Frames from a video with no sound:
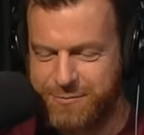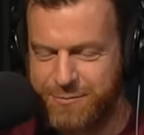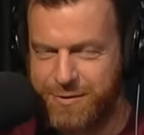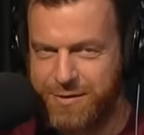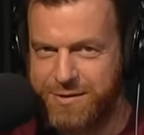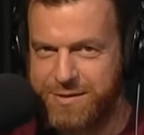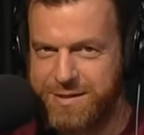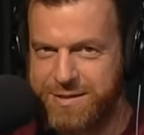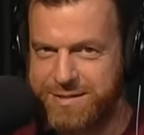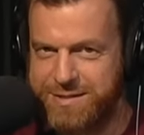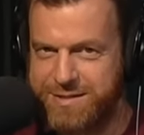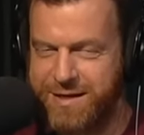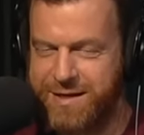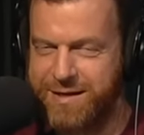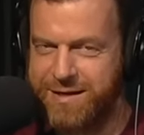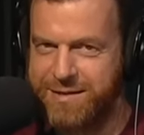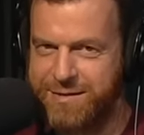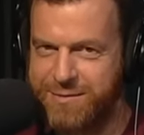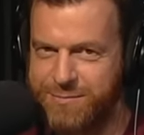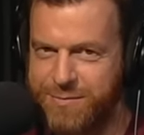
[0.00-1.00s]

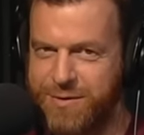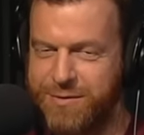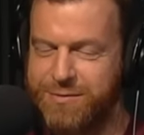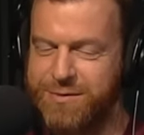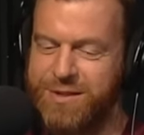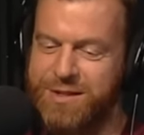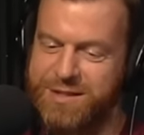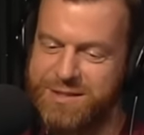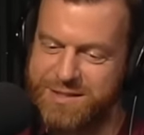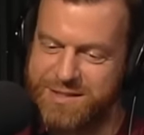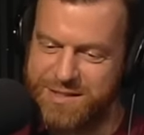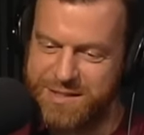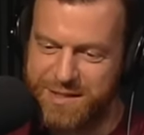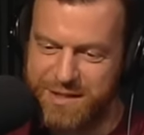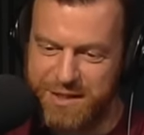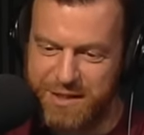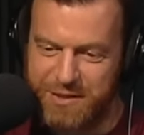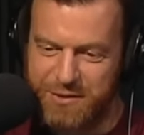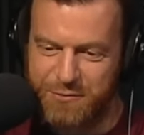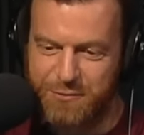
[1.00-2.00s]

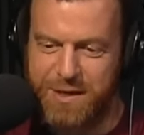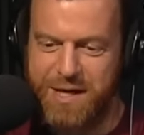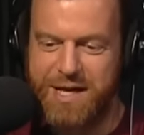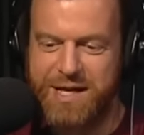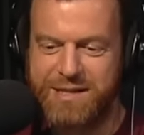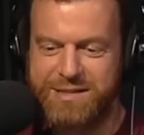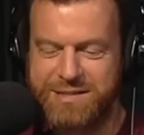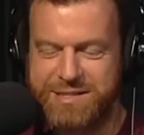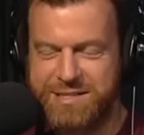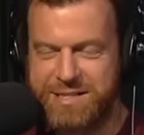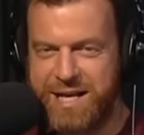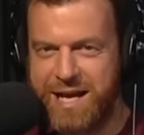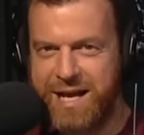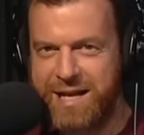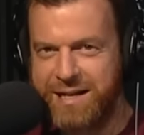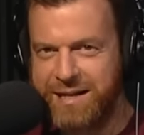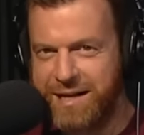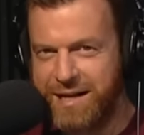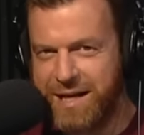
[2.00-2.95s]
grandstanding